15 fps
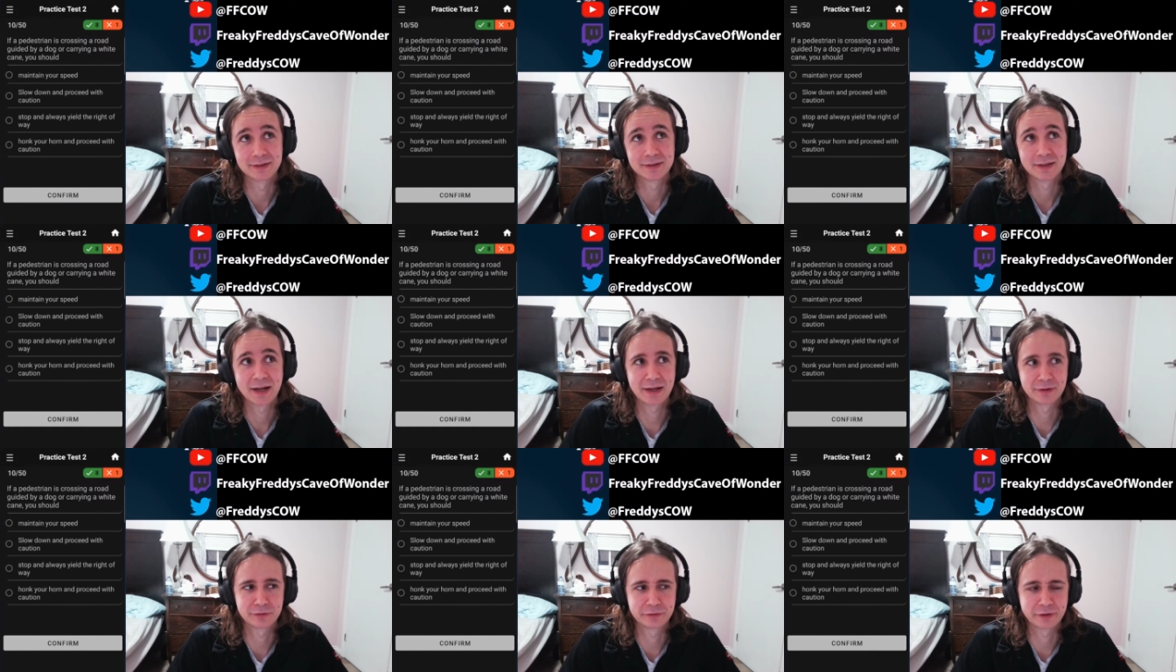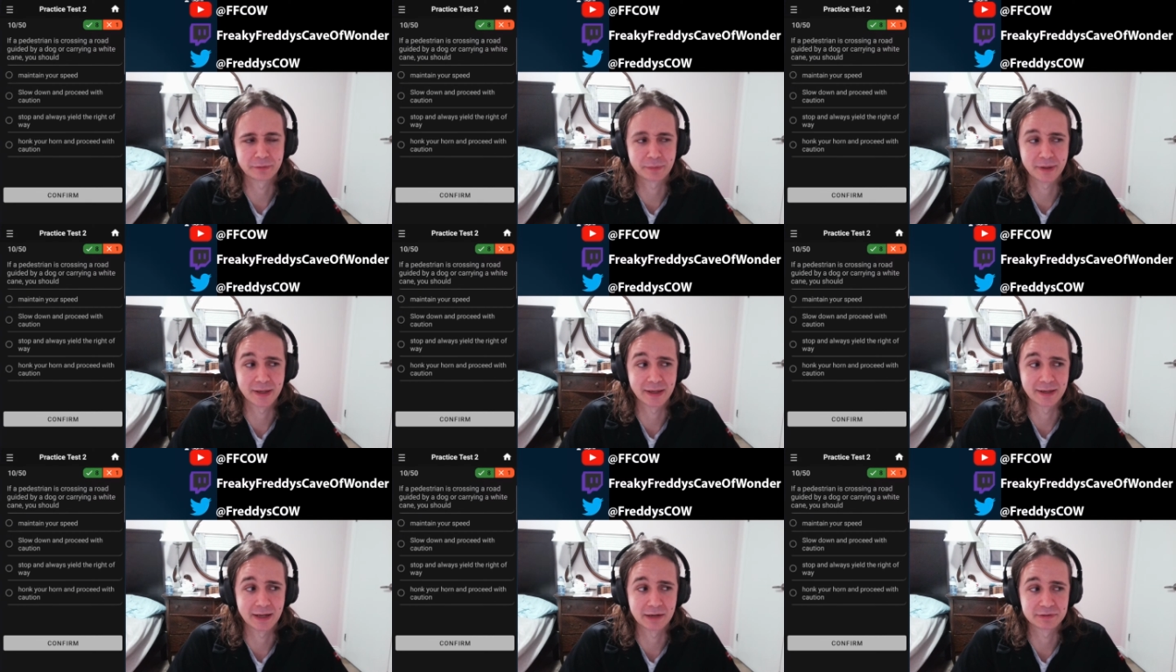I need to check my
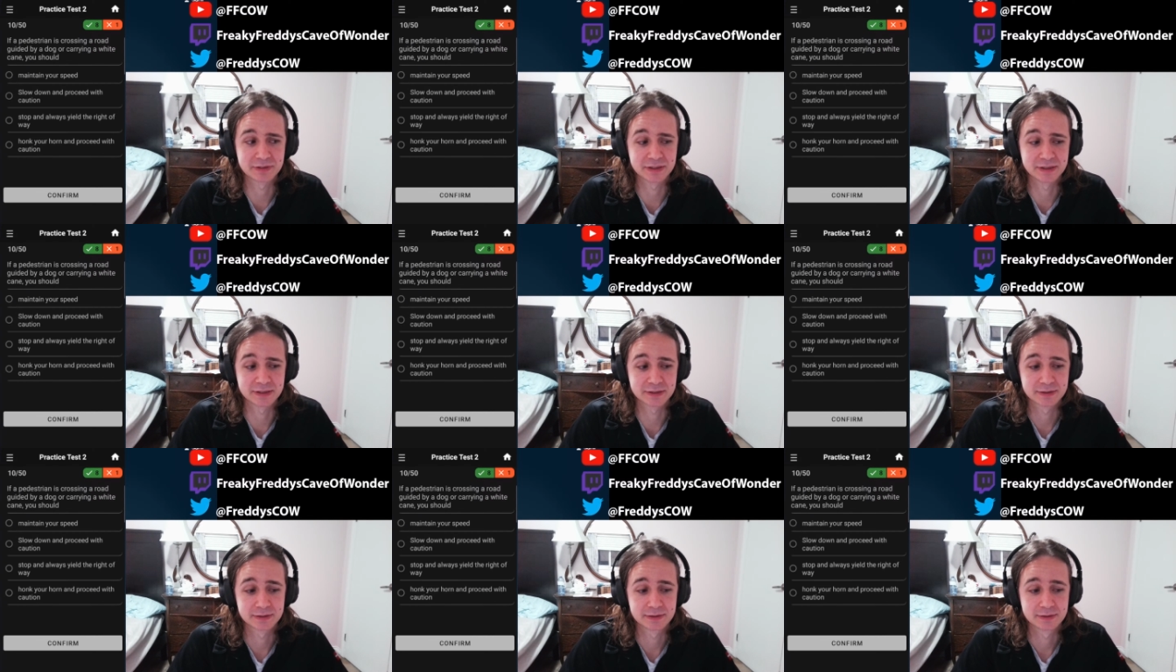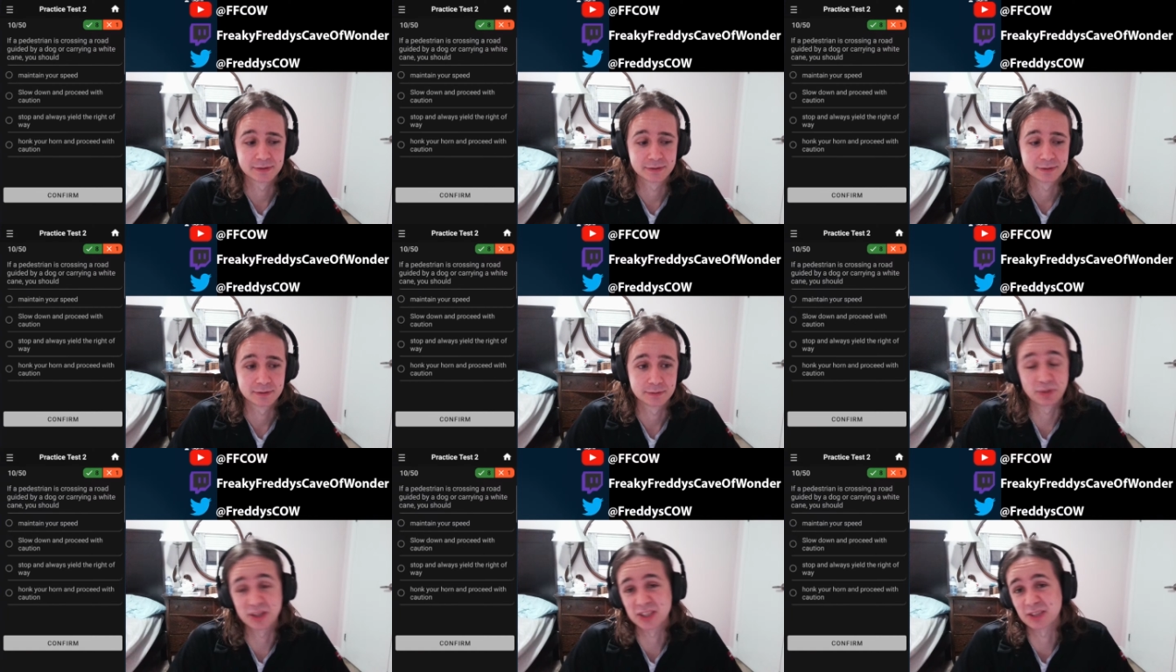calendar after this,
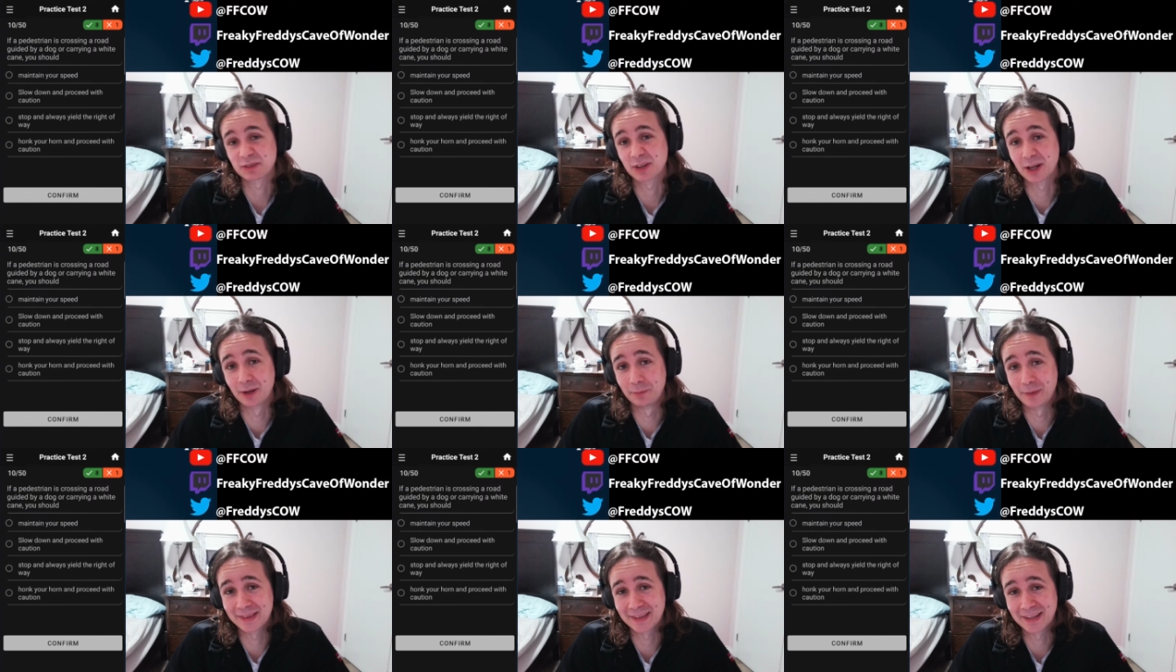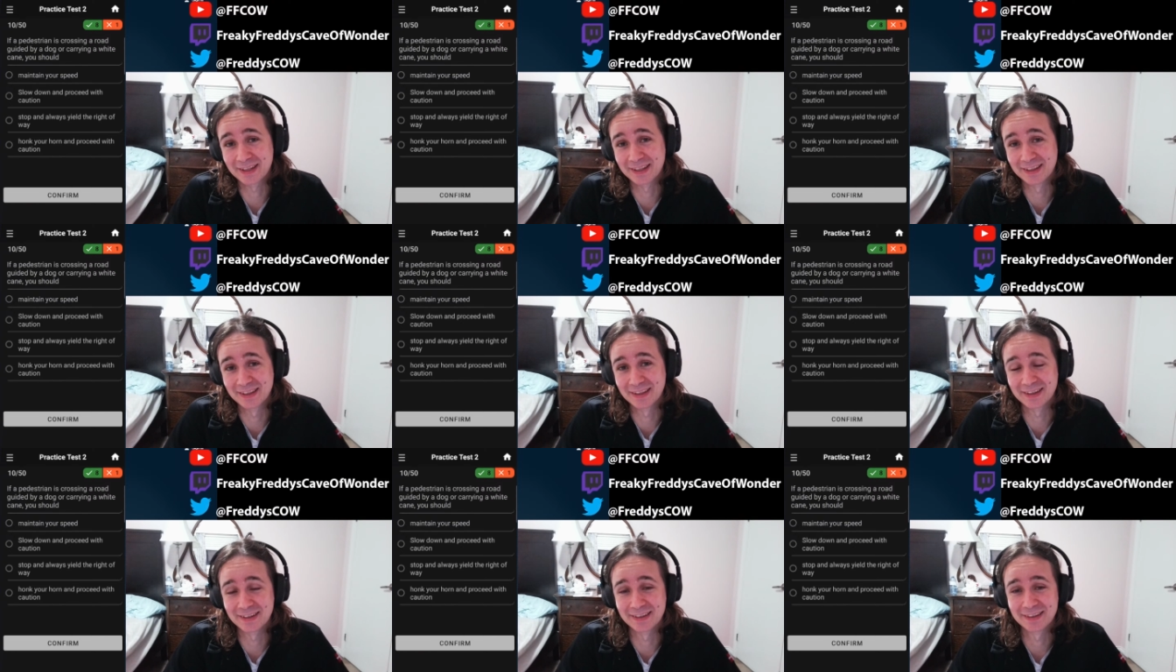because I'm gonna make that
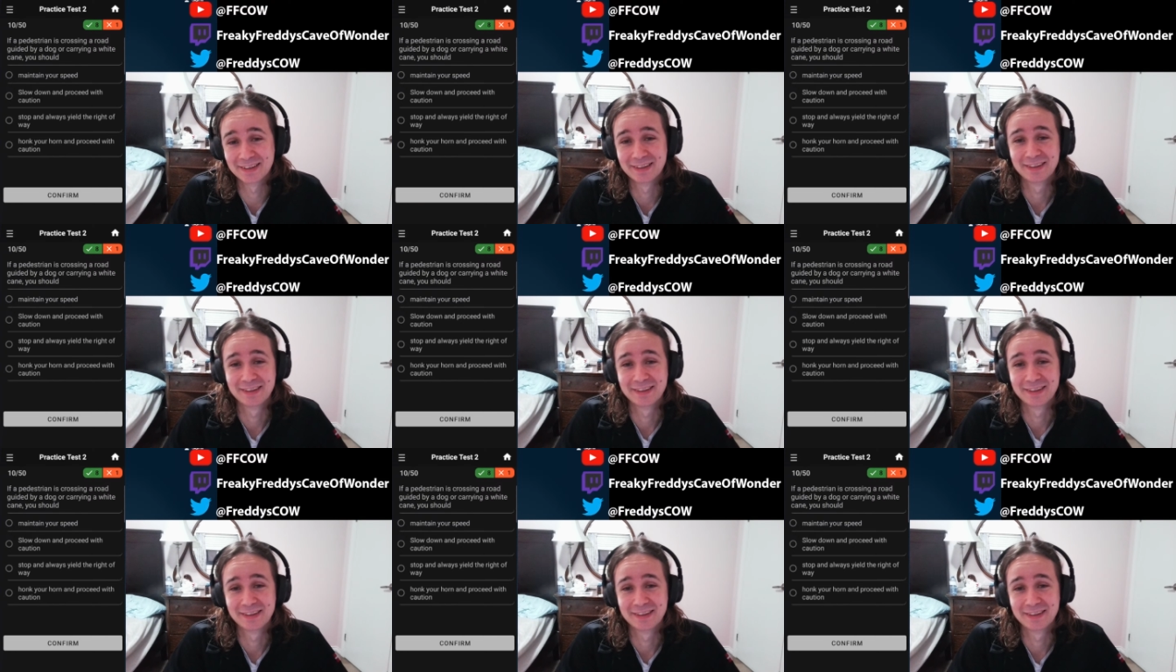in